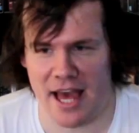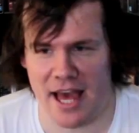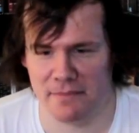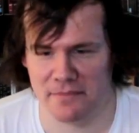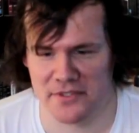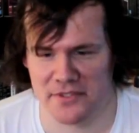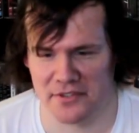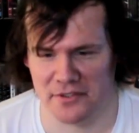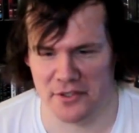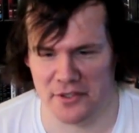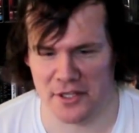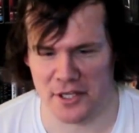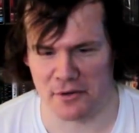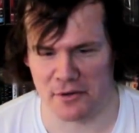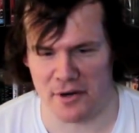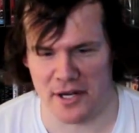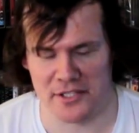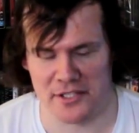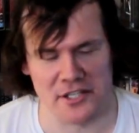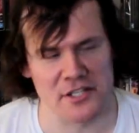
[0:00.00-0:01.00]
absolutely
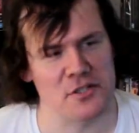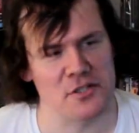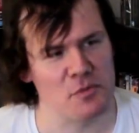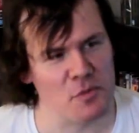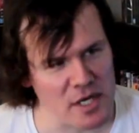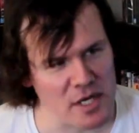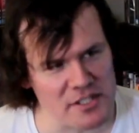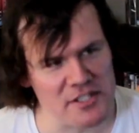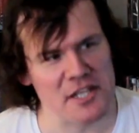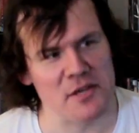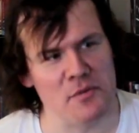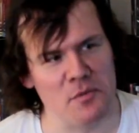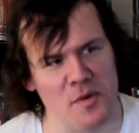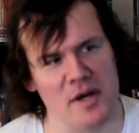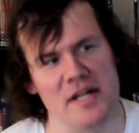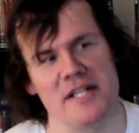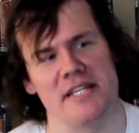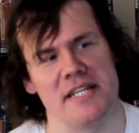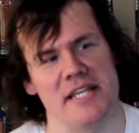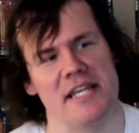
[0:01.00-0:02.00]
crazy.
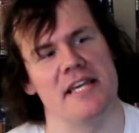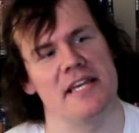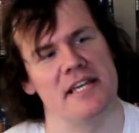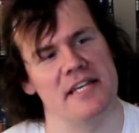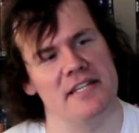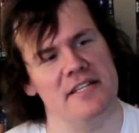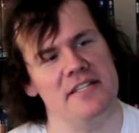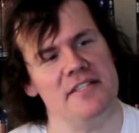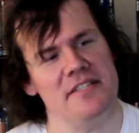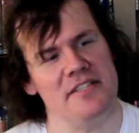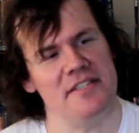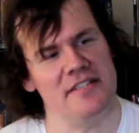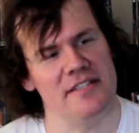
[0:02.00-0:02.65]
21 years.